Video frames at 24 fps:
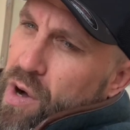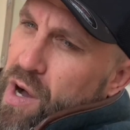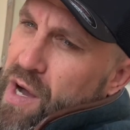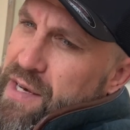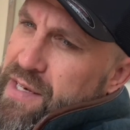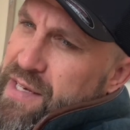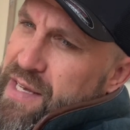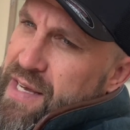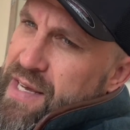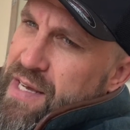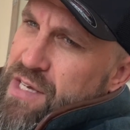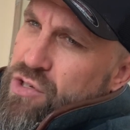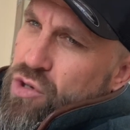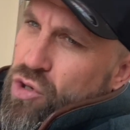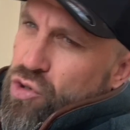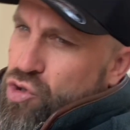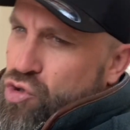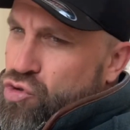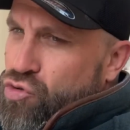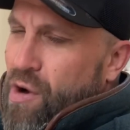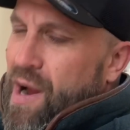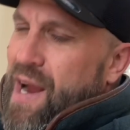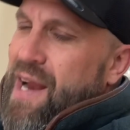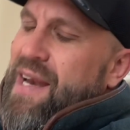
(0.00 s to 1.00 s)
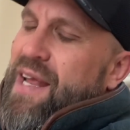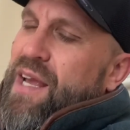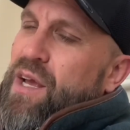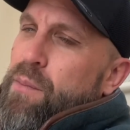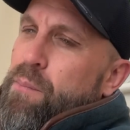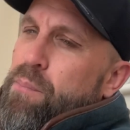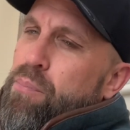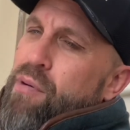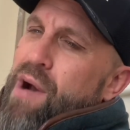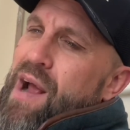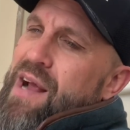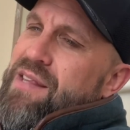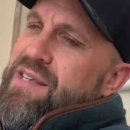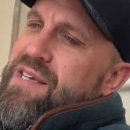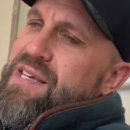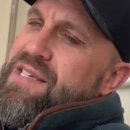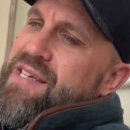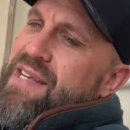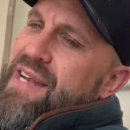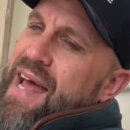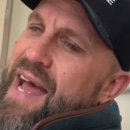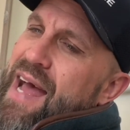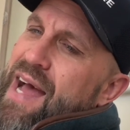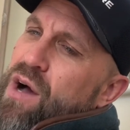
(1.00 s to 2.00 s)
ideas on training and
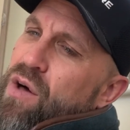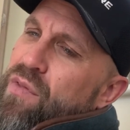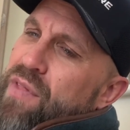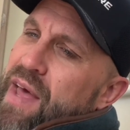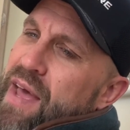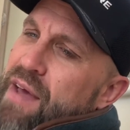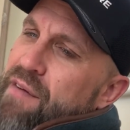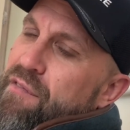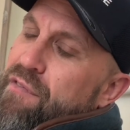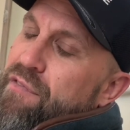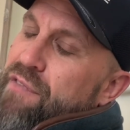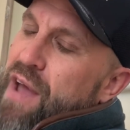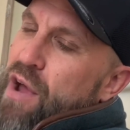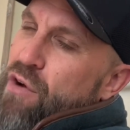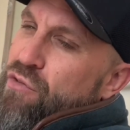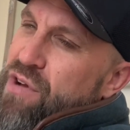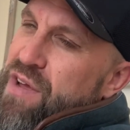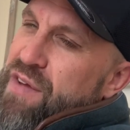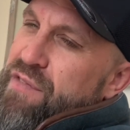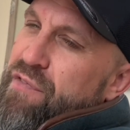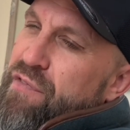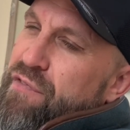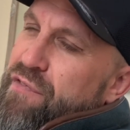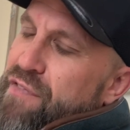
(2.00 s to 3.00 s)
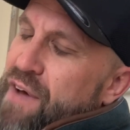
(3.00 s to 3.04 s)
practice and how they're very,